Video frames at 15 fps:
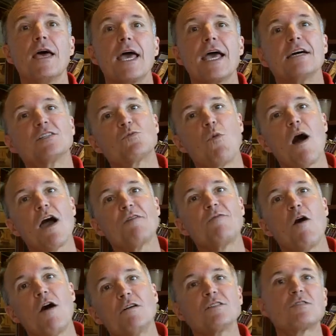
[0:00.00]
His wife
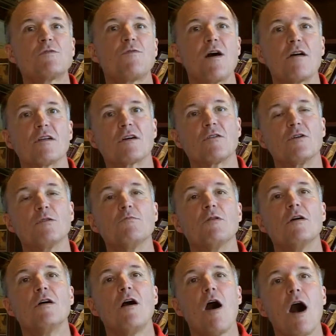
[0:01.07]
also found a group
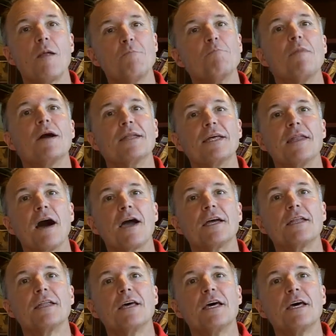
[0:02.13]
on Monday night